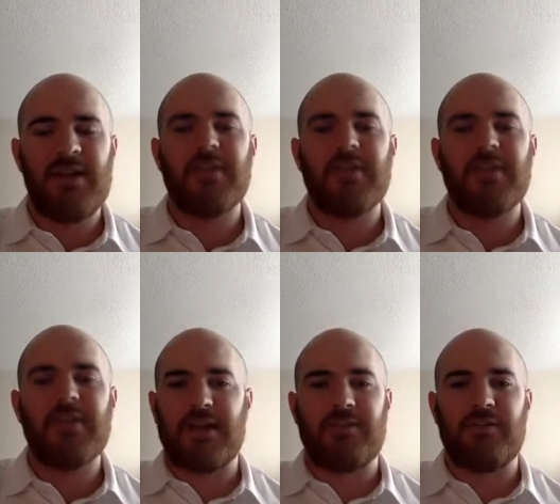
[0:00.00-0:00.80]
Think
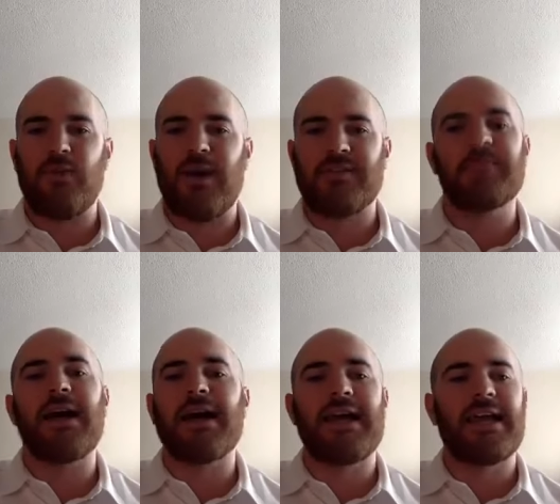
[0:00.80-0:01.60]
about it. If you have to
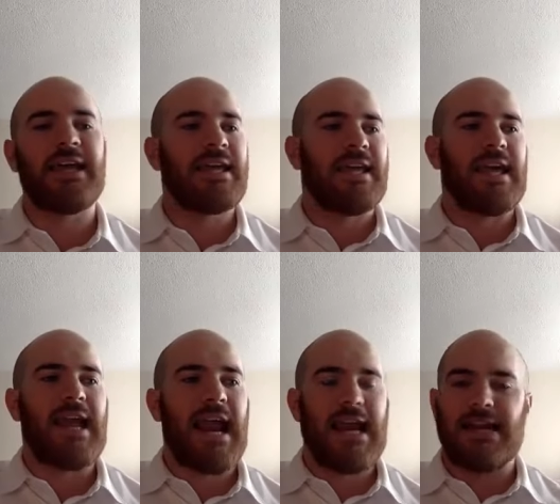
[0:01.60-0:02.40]
buy
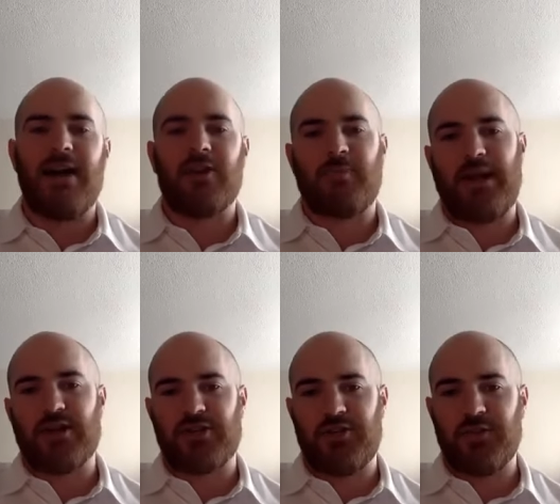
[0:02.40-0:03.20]
an $80
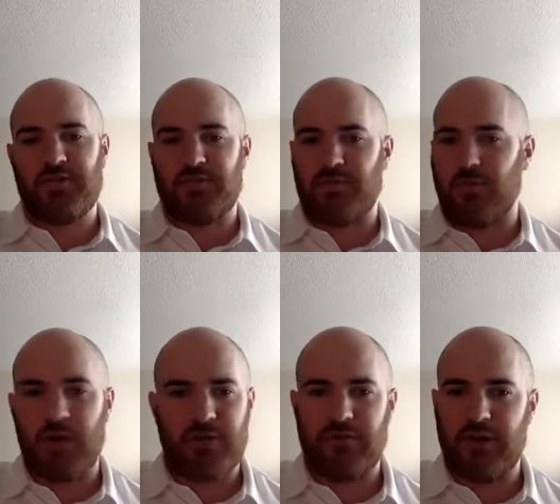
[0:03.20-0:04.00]
pair of shoes for
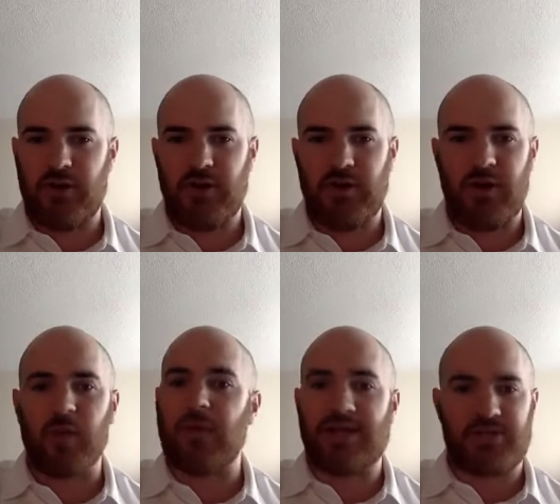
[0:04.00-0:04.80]
work for your,
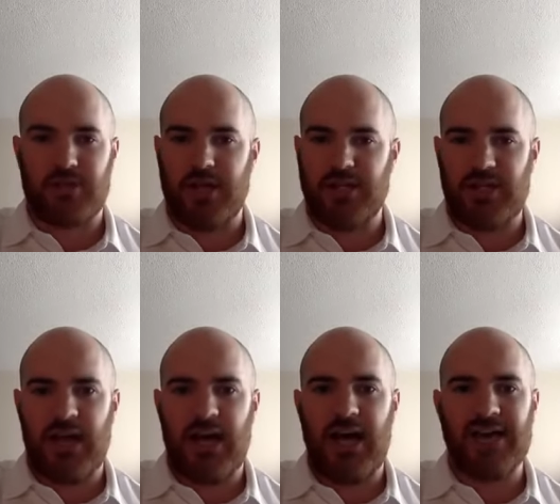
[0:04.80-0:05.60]
a restaurant
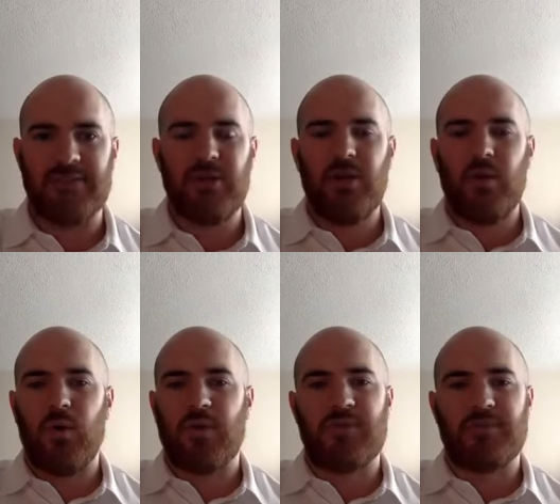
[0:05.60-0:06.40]
job
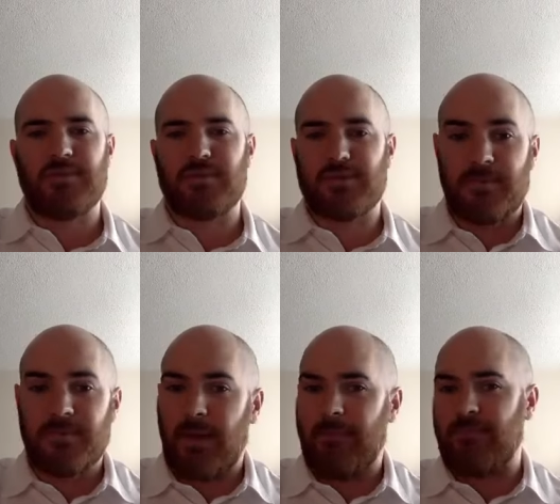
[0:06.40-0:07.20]
or from some
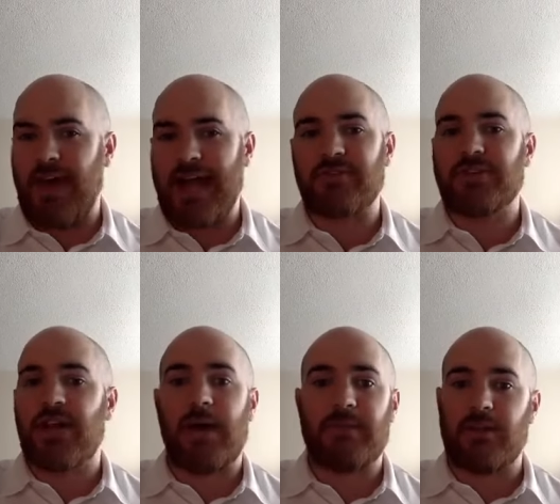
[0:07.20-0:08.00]
type of factory
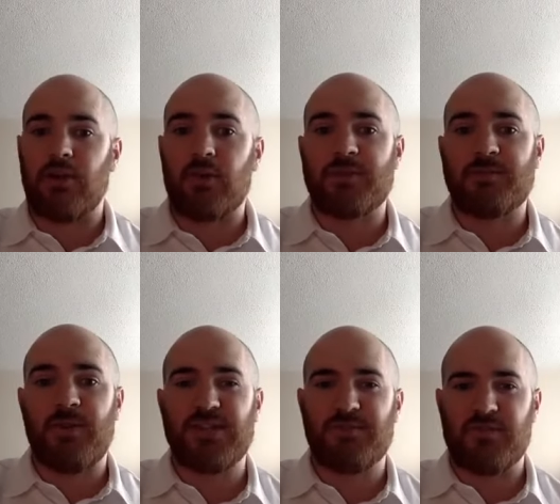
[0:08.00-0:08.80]
job and you're
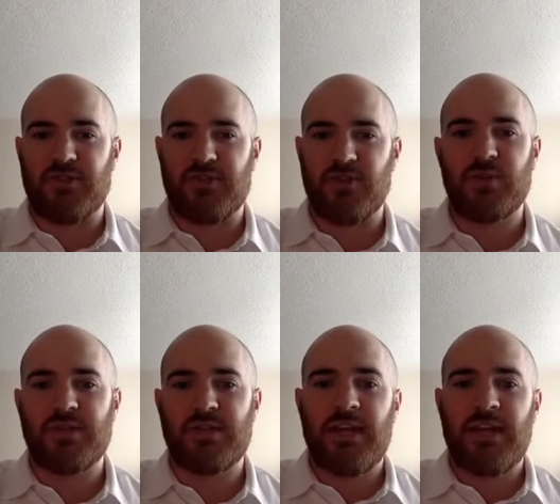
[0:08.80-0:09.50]
responsible for the shoes